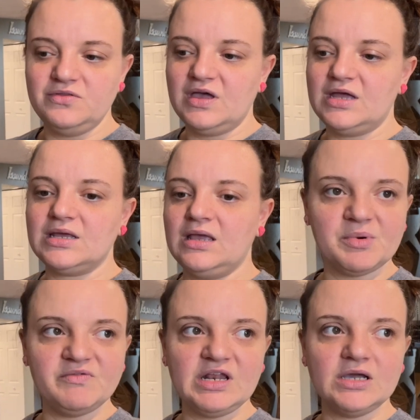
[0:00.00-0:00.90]
to do that.
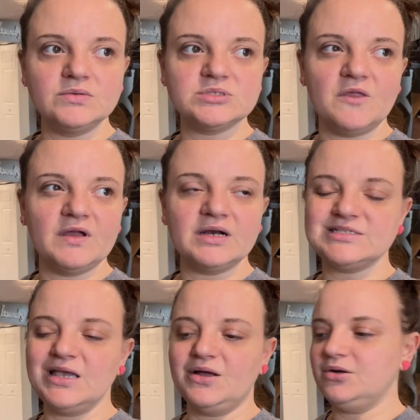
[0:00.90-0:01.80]
We'll videos on there to
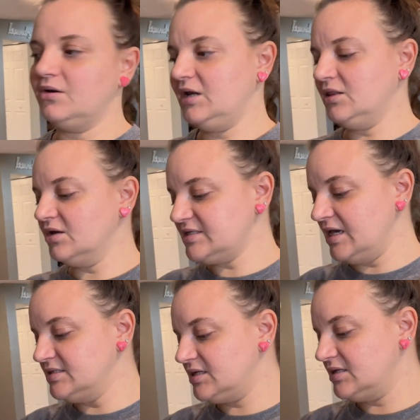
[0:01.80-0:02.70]
see how to do it. And it looks
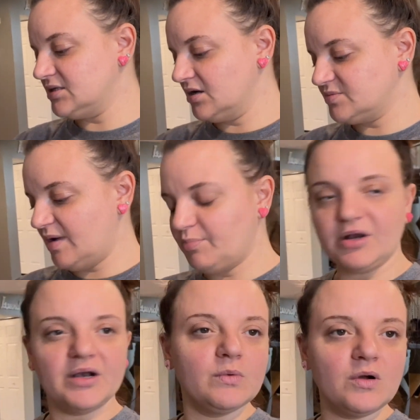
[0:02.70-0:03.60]
easy as long as my
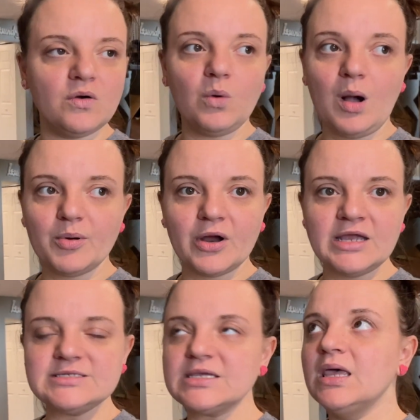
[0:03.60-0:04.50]
printer will
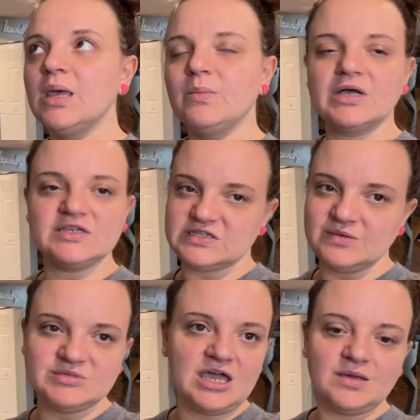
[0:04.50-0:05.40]
cooperate, because
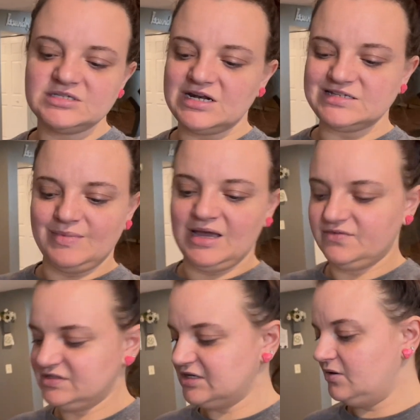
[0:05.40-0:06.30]
sometimes it has a mind
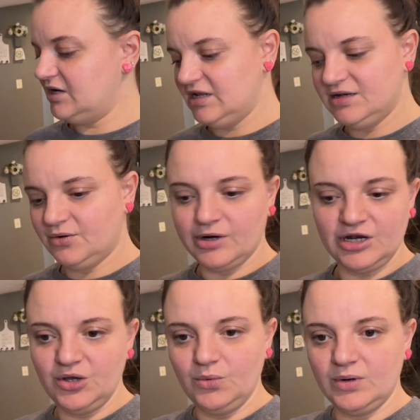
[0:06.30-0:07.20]
of its own and it don't want
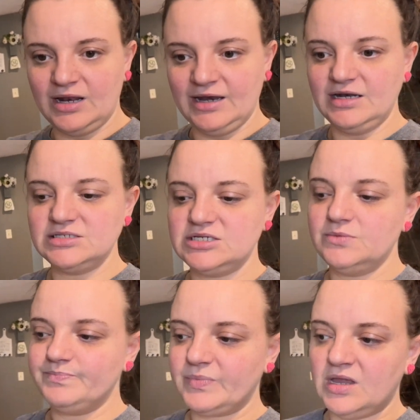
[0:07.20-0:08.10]
to do what I need it
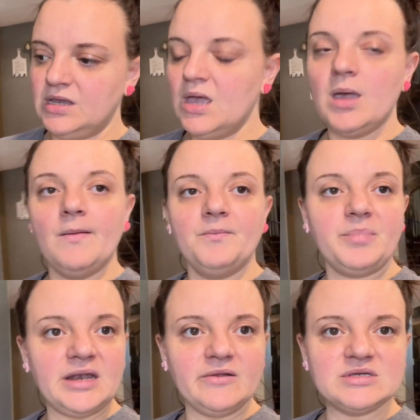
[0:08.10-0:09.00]
to.
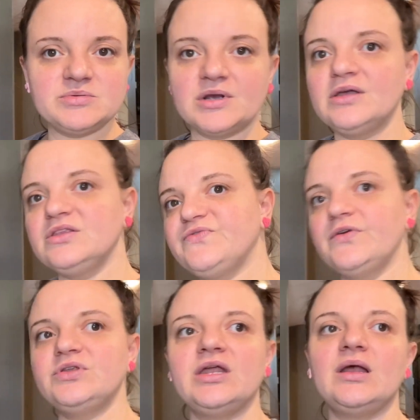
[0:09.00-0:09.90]
But anyways, we're gonna get this
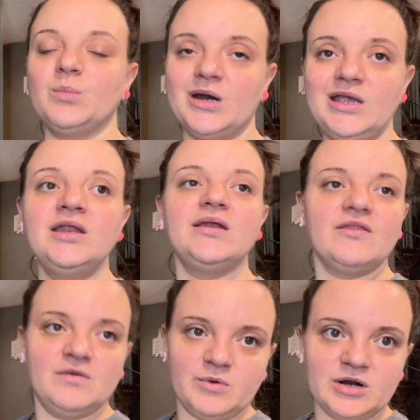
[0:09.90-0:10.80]
food done. I'm gonna eat it
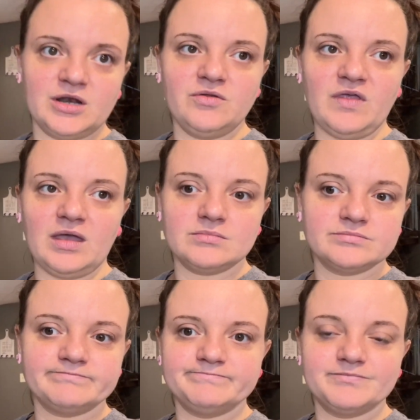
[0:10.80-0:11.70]
and then we're gonna do that.
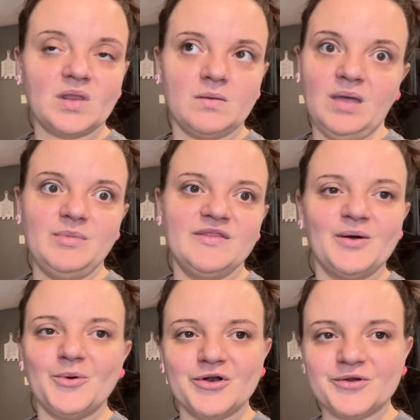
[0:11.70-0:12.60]
Maybe in
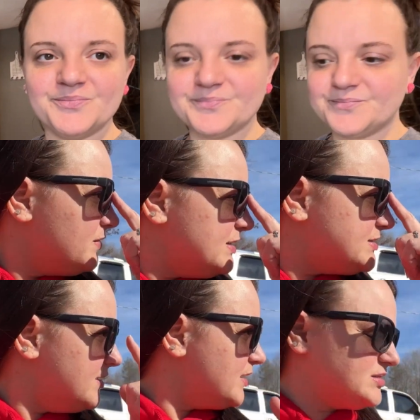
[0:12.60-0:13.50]
that order. That
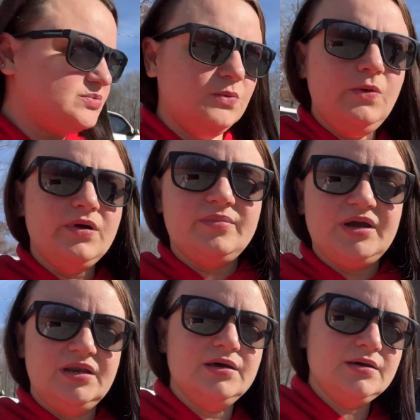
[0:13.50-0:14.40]
sun is warm,
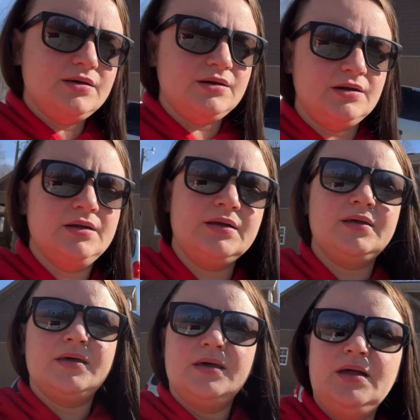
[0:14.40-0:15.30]
ain't it? Yeah.
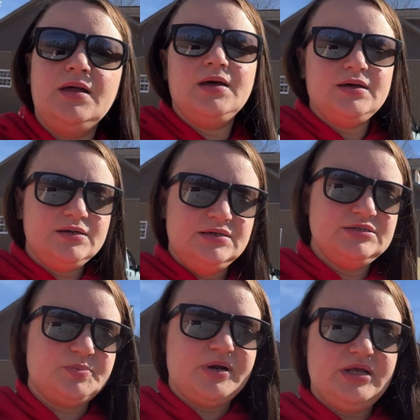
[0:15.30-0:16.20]

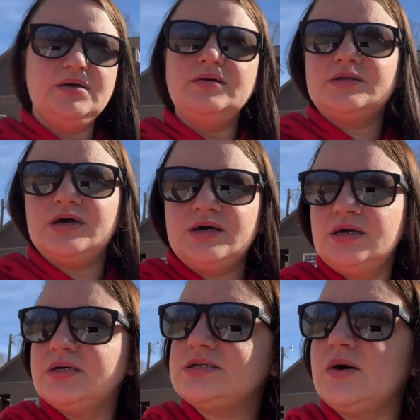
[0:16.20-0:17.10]
It's pretty good.
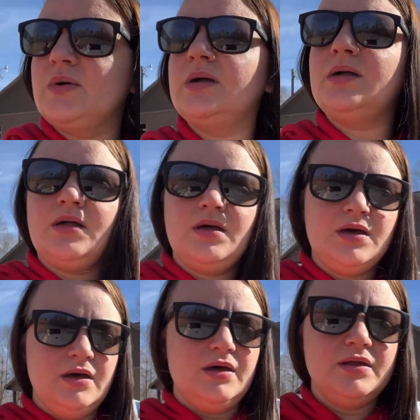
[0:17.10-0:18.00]
So
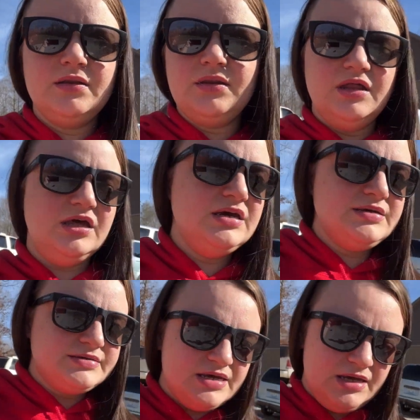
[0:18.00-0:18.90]
Lily
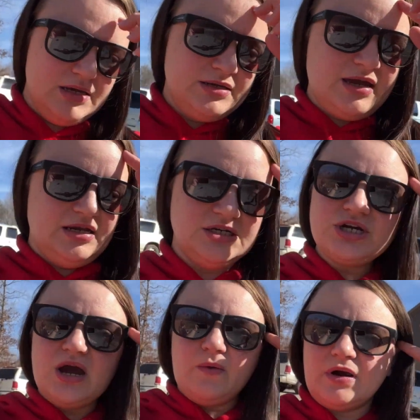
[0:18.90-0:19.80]
is taking a
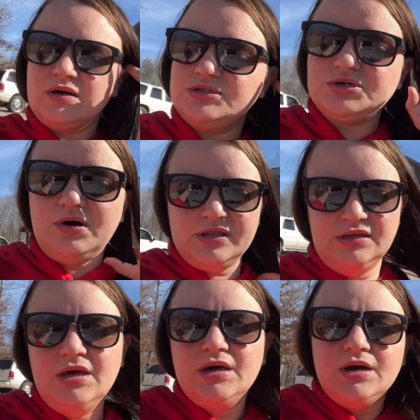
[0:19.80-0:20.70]
shower. John
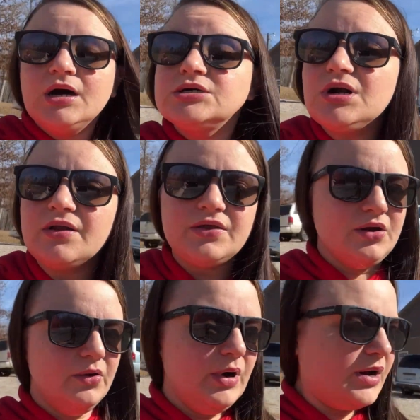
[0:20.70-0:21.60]
and Jonathan
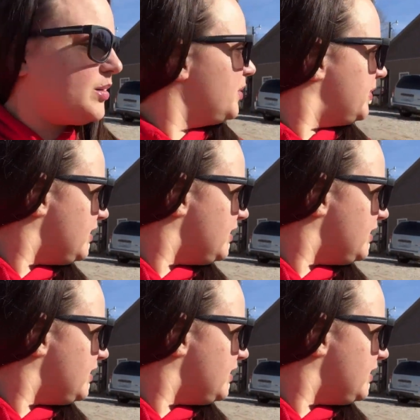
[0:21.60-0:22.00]
are at work. But